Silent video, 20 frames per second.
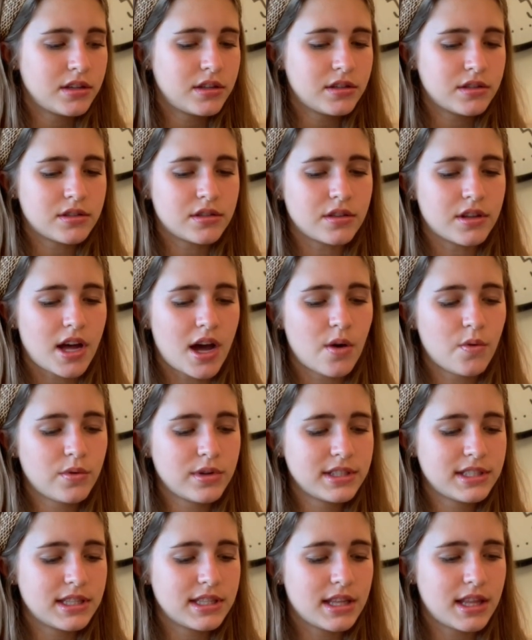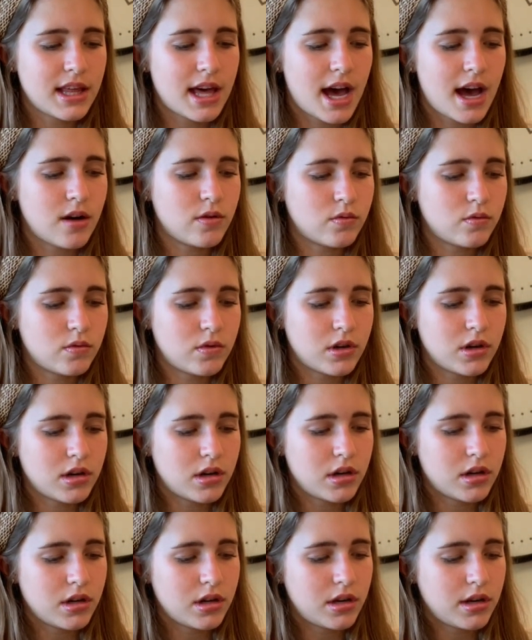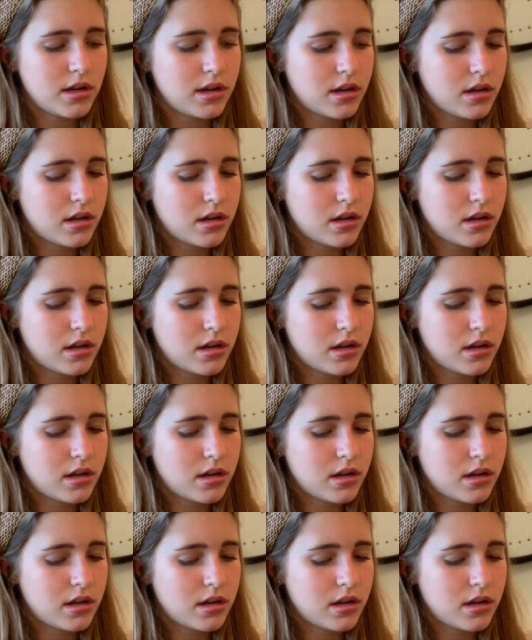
So that was that one.